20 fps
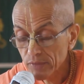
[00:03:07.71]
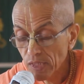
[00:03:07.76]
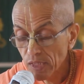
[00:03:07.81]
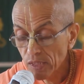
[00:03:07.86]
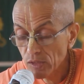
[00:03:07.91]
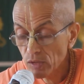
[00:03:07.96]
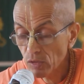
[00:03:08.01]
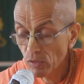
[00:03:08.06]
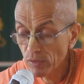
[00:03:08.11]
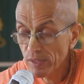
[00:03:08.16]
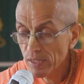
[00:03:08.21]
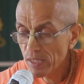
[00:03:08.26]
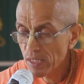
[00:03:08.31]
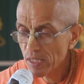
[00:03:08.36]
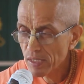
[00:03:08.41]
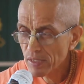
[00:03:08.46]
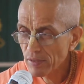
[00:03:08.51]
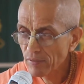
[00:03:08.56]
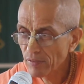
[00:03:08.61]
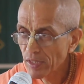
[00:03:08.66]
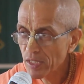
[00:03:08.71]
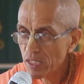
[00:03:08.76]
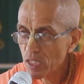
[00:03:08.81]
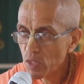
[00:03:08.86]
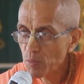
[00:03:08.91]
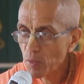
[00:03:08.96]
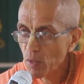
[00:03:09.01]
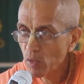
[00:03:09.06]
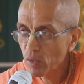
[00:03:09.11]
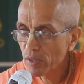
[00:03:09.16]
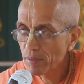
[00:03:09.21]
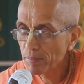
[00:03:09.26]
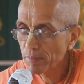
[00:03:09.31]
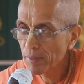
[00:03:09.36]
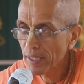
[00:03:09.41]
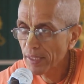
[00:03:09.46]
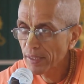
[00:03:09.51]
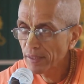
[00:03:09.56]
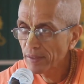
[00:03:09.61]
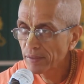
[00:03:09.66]
So this is a word spoken
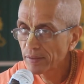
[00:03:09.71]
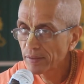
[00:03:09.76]
by